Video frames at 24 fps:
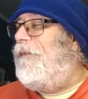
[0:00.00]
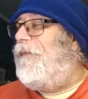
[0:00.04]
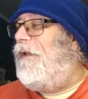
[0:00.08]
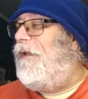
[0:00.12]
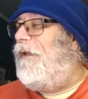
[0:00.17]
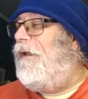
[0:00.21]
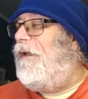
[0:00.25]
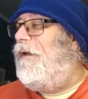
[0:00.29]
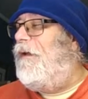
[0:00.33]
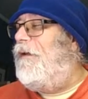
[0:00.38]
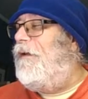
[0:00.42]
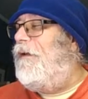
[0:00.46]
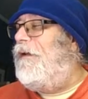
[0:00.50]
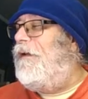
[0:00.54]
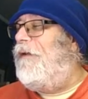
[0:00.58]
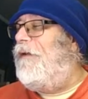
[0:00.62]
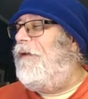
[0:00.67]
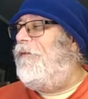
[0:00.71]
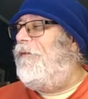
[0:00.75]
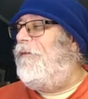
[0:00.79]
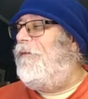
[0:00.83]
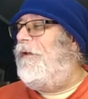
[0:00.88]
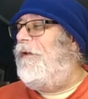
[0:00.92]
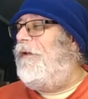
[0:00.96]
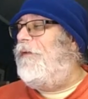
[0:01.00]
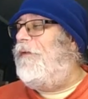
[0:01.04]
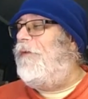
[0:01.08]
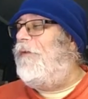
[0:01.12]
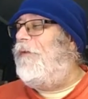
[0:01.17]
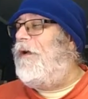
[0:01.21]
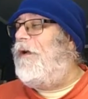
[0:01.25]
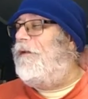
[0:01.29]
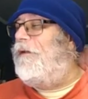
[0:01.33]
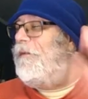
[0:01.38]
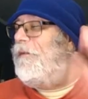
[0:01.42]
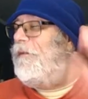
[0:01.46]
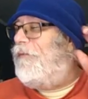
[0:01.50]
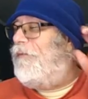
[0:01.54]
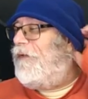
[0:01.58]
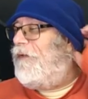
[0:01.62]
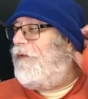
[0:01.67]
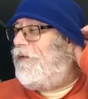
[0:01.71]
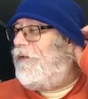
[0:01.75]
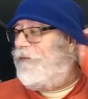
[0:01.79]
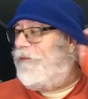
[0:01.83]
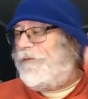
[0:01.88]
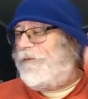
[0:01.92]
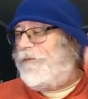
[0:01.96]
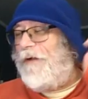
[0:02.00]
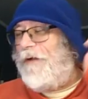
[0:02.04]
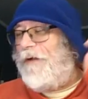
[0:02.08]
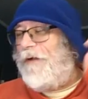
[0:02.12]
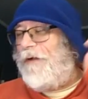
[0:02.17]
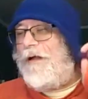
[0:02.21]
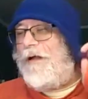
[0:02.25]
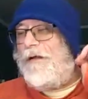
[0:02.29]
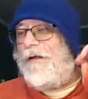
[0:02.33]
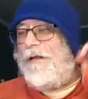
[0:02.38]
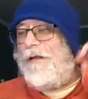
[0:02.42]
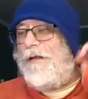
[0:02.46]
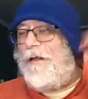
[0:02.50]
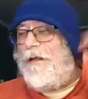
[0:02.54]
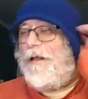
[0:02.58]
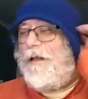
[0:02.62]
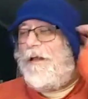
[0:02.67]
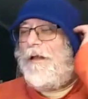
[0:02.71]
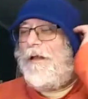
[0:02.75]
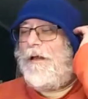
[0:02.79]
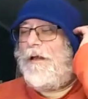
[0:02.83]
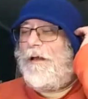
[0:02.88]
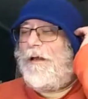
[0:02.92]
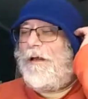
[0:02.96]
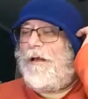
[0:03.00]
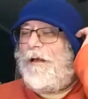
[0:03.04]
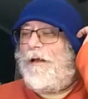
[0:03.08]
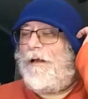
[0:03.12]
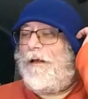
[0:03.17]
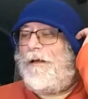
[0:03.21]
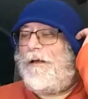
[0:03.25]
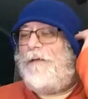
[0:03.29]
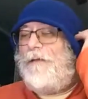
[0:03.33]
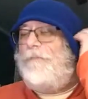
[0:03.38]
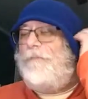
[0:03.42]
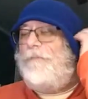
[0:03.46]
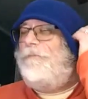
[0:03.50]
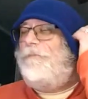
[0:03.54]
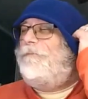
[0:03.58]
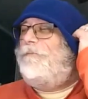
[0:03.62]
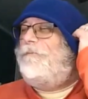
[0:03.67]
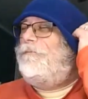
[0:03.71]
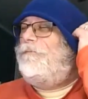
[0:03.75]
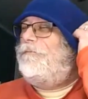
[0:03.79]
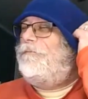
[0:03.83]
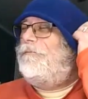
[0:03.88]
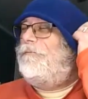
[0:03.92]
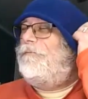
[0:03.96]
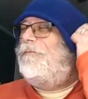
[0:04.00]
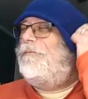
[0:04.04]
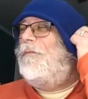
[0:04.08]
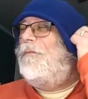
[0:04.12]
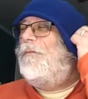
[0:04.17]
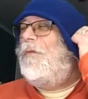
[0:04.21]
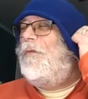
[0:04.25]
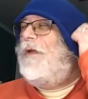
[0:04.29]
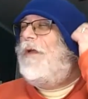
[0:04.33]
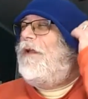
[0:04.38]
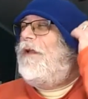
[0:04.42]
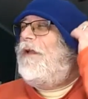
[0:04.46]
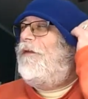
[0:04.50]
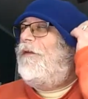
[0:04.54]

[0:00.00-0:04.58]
Uh, you guys really rocked it pretty strong. Um, we had a